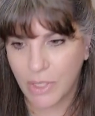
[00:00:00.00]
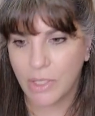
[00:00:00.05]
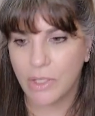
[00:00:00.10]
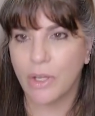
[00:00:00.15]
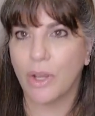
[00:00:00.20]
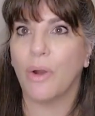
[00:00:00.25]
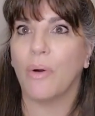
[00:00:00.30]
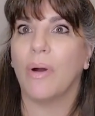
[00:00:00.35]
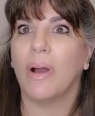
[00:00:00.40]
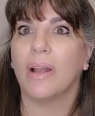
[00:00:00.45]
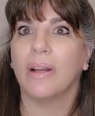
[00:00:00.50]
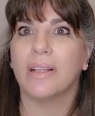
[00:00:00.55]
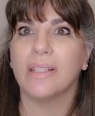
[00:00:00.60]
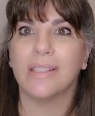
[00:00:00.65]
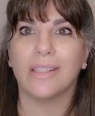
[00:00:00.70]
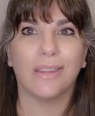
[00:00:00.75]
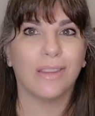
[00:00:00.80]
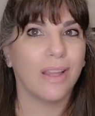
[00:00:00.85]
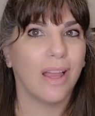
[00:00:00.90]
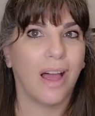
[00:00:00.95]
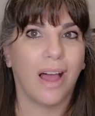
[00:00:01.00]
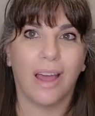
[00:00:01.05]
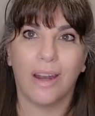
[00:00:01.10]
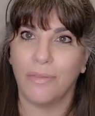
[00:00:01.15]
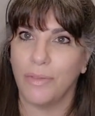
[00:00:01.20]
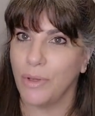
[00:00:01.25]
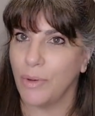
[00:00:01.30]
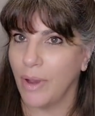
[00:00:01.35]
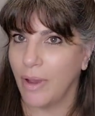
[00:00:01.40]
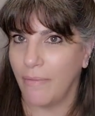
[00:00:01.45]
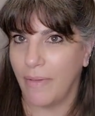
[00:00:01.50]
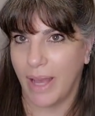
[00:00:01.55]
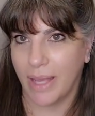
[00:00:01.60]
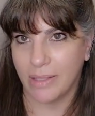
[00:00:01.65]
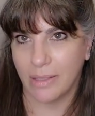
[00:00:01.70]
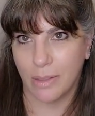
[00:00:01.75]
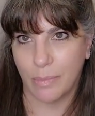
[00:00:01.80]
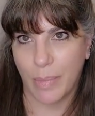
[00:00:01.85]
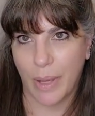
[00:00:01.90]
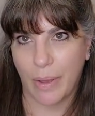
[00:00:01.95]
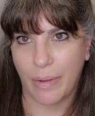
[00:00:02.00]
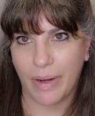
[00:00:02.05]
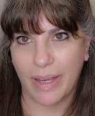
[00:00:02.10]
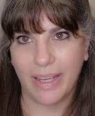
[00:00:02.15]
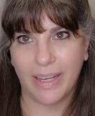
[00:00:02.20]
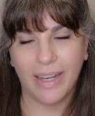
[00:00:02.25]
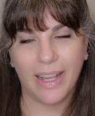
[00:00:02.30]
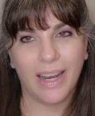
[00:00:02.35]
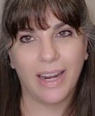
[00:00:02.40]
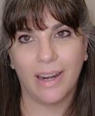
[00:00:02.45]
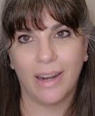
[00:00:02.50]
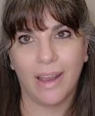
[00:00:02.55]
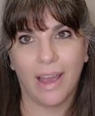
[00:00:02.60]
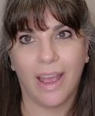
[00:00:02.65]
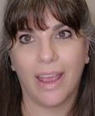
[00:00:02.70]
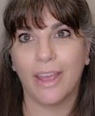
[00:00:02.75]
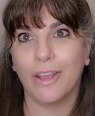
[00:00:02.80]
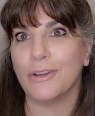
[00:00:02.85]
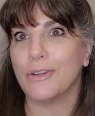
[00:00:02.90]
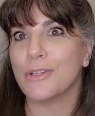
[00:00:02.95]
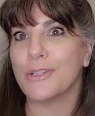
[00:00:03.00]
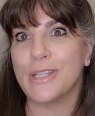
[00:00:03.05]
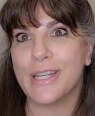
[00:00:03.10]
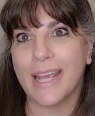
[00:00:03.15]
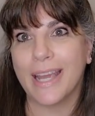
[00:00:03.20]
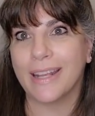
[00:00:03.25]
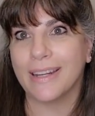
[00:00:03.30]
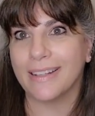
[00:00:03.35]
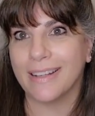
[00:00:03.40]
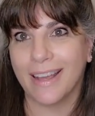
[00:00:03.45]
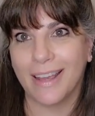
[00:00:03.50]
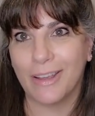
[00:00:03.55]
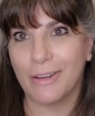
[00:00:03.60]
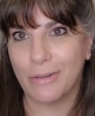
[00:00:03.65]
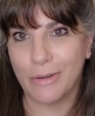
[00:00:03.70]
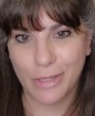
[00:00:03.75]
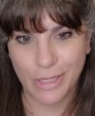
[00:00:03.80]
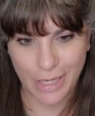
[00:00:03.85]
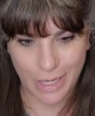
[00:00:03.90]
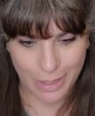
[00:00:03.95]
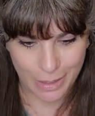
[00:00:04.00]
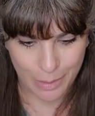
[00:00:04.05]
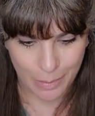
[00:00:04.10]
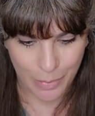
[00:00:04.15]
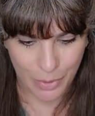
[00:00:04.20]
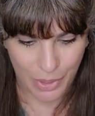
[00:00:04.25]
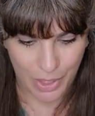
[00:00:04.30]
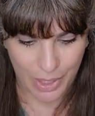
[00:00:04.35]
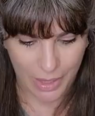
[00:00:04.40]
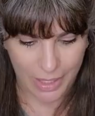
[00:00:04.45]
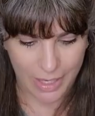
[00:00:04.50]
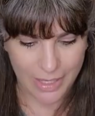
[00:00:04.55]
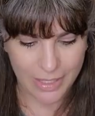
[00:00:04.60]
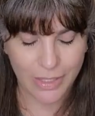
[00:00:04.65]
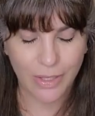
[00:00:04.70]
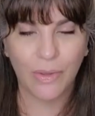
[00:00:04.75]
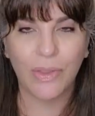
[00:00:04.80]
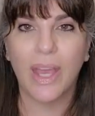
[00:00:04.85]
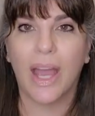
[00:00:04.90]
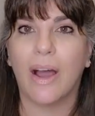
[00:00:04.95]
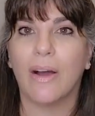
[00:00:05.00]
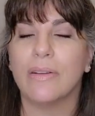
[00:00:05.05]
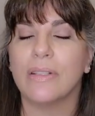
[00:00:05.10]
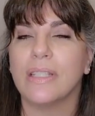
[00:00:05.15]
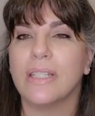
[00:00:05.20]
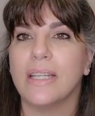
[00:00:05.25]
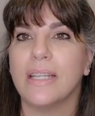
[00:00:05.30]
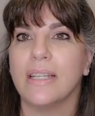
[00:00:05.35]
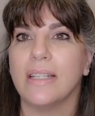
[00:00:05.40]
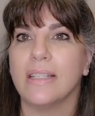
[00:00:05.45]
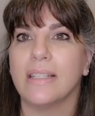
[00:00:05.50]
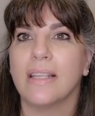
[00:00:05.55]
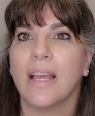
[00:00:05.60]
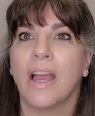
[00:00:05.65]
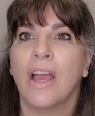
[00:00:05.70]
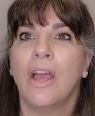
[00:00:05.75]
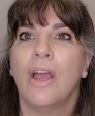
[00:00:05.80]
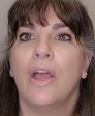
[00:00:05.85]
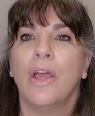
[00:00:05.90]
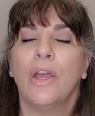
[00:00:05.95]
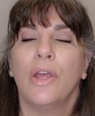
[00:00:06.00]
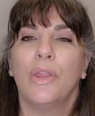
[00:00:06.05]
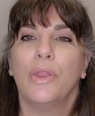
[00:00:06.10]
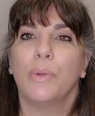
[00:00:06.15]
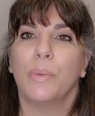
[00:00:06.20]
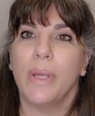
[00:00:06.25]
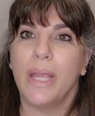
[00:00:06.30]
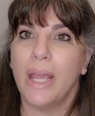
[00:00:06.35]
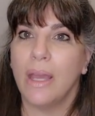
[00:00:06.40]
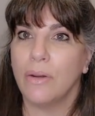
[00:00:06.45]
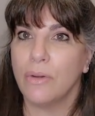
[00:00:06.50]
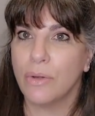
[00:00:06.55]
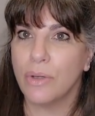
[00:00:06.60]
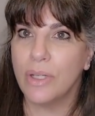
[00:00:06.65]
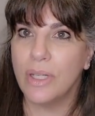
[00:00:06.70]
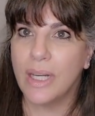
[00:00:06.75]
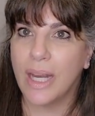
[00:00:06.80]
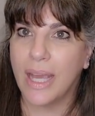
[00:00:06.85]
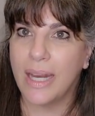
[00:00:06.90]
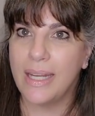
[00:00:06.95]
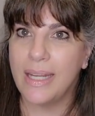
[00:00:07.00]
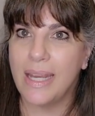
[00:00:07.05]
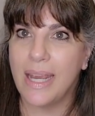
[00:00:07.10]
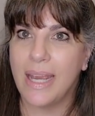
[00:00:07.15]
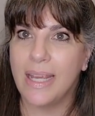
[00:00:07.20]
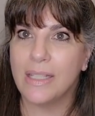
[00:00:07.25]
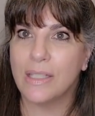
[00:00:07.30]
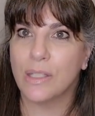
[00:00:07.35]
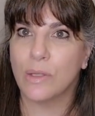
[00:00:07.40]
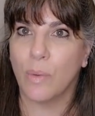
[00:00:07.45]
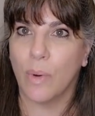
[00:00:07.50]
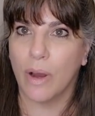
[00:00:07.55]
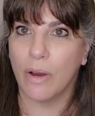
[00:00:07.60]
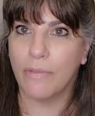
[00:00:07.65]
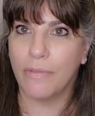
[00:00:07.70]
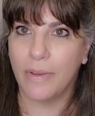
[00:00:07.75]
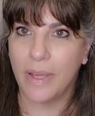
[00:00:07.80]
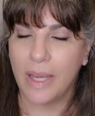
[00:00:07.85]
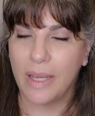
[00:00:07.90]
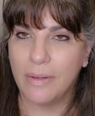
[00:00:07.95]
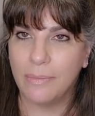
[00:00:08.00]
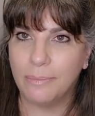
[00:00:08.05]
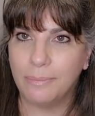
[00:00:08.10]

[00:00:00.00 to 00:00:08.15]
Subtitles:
to go on because a lot of you have asked about it, and I understand. I understand completely. So the house is 398 square feet.